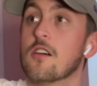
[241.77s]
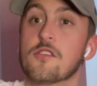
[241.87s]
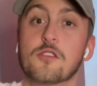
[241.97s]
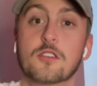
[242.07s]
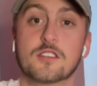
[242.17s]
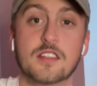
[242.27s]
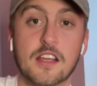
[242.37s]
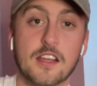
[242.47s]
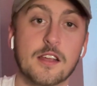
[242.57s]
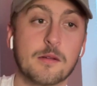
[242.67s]
other
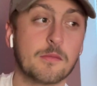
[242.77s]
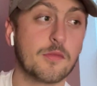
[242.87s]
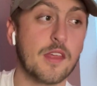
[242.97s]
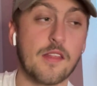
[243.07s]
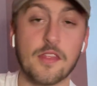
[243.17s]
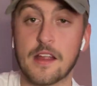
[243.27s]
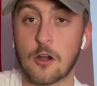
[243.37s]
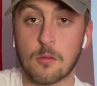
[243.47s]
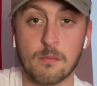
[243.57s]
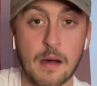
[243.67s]
team that
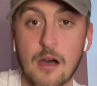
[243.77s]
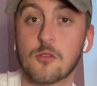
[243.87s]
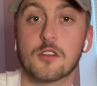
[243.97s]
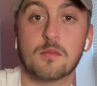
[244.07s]
they're bound